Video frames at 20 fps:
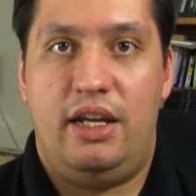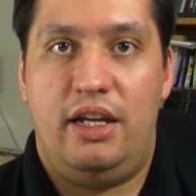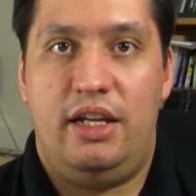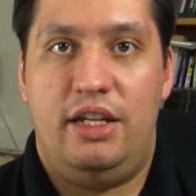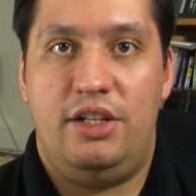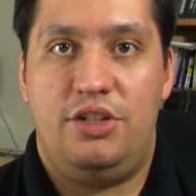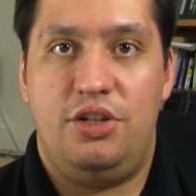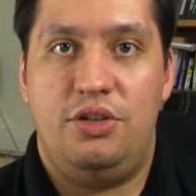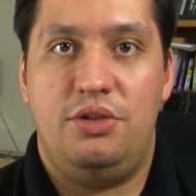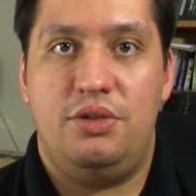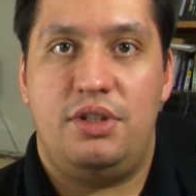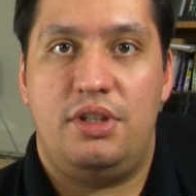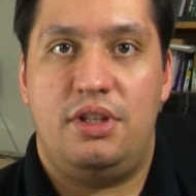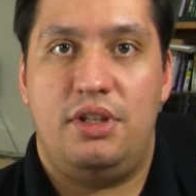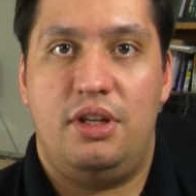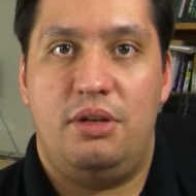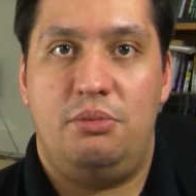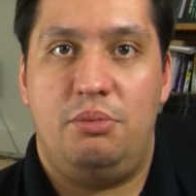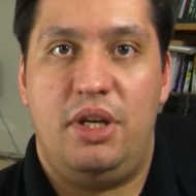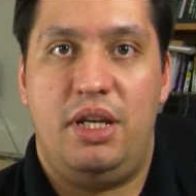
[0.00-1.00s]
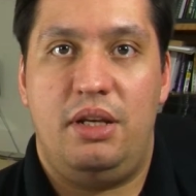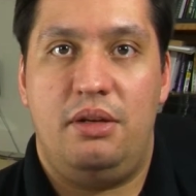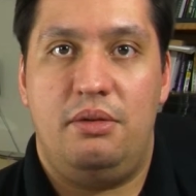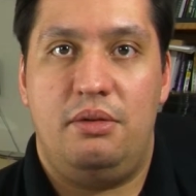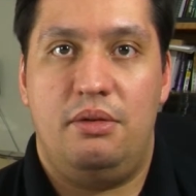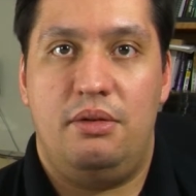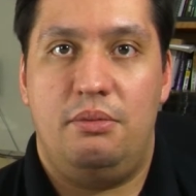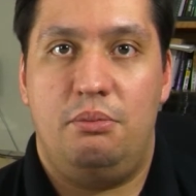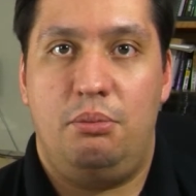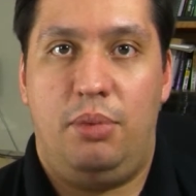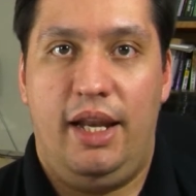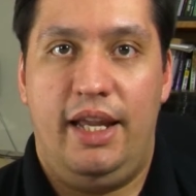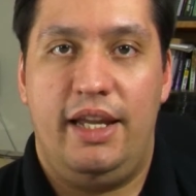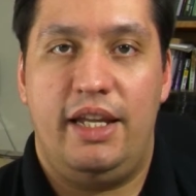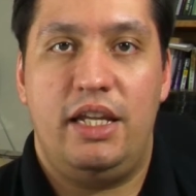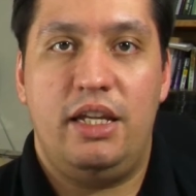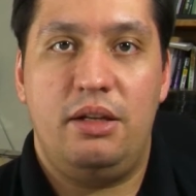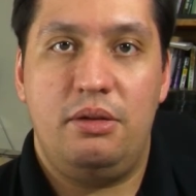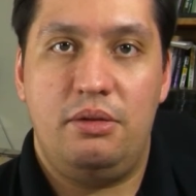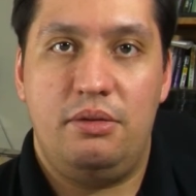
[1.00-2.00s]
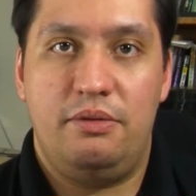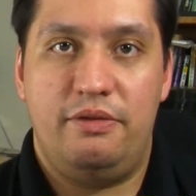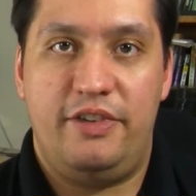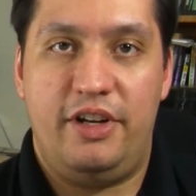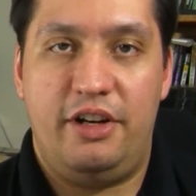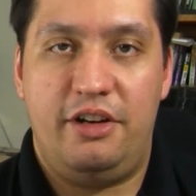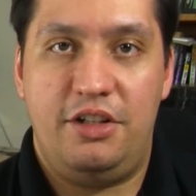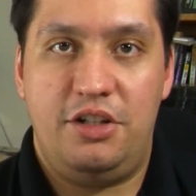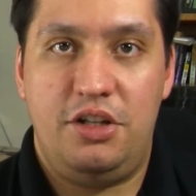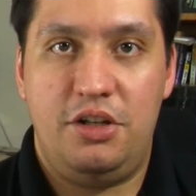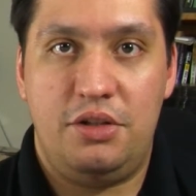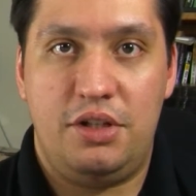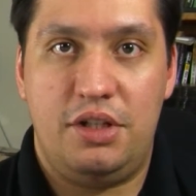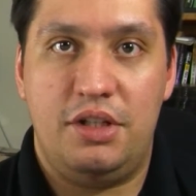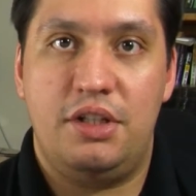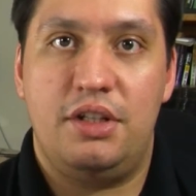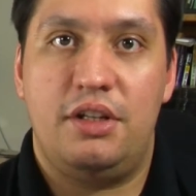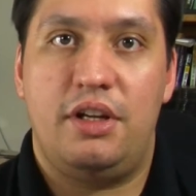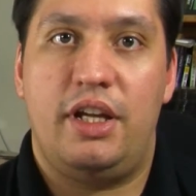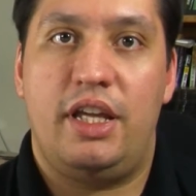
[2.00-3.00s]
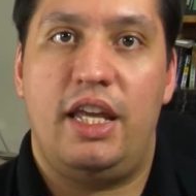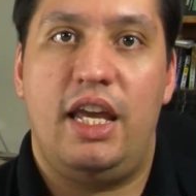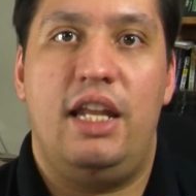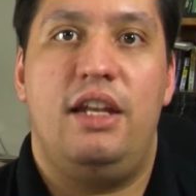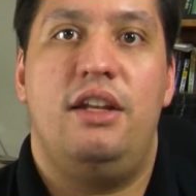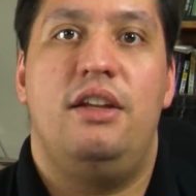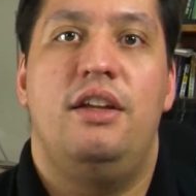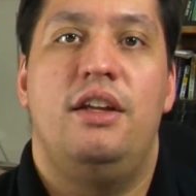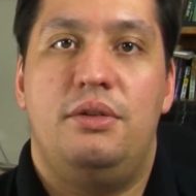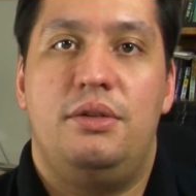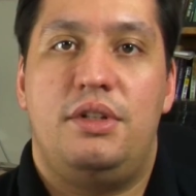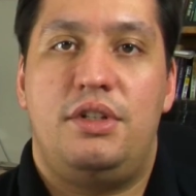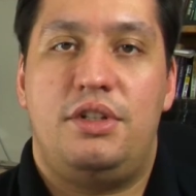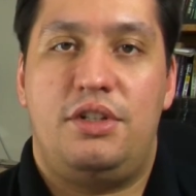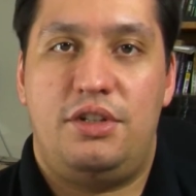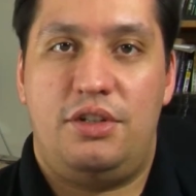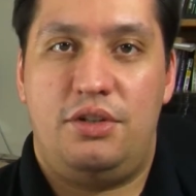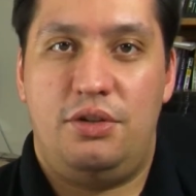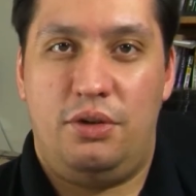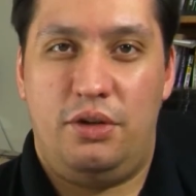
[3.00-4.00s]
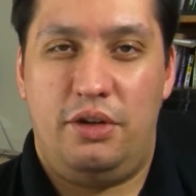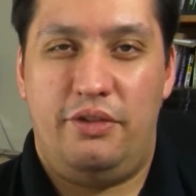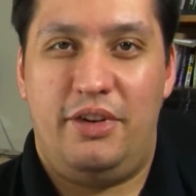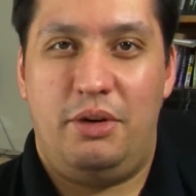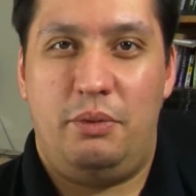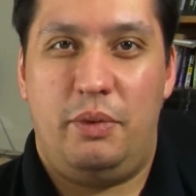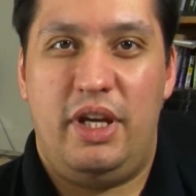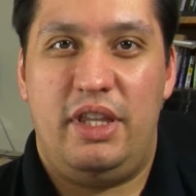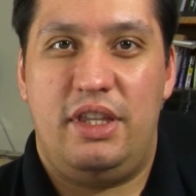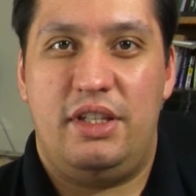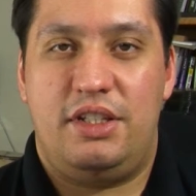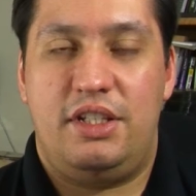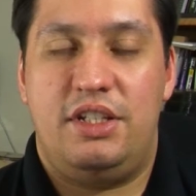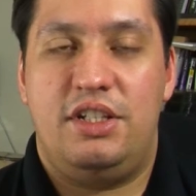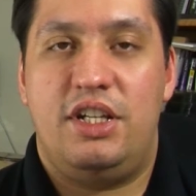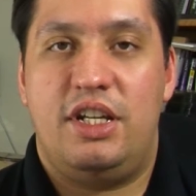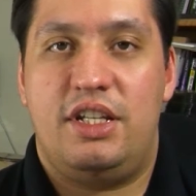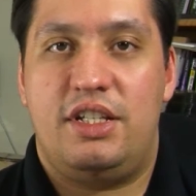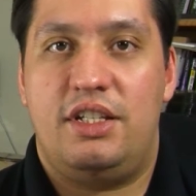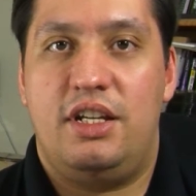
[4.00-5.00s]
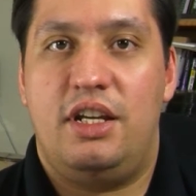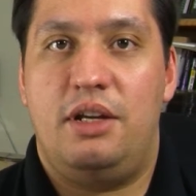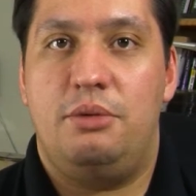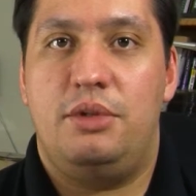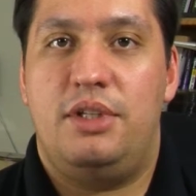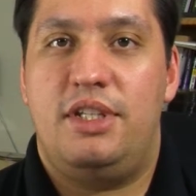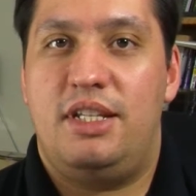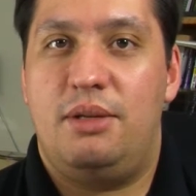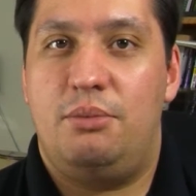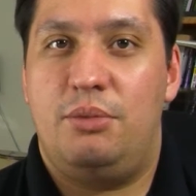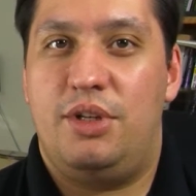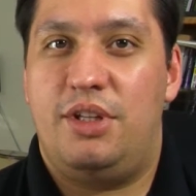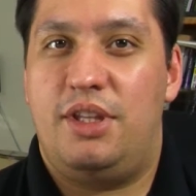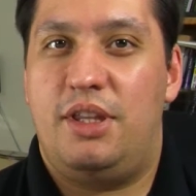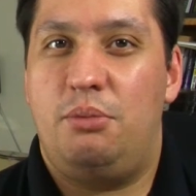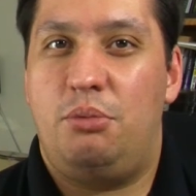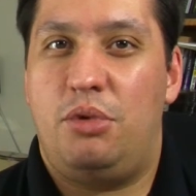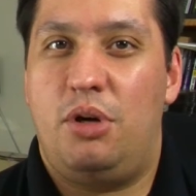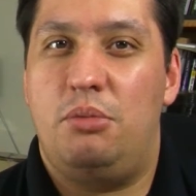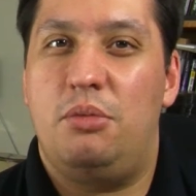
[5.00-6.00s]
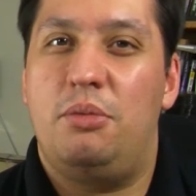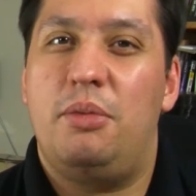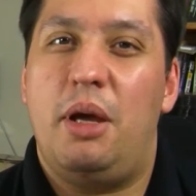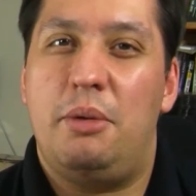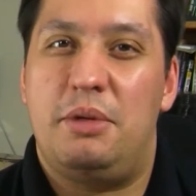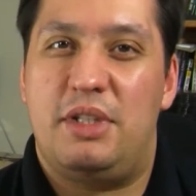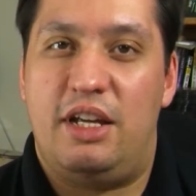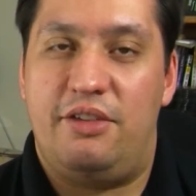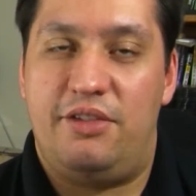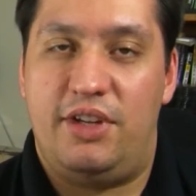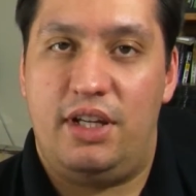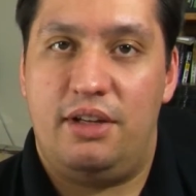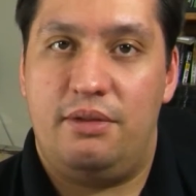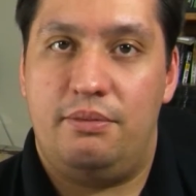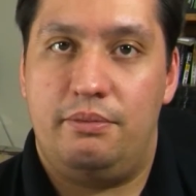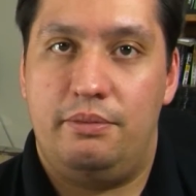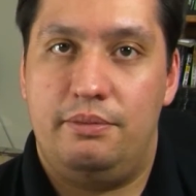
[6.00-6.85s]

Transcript: issues that had been plaguing various users. Again, sort of in a way that suggested it was similar to the problem I was having.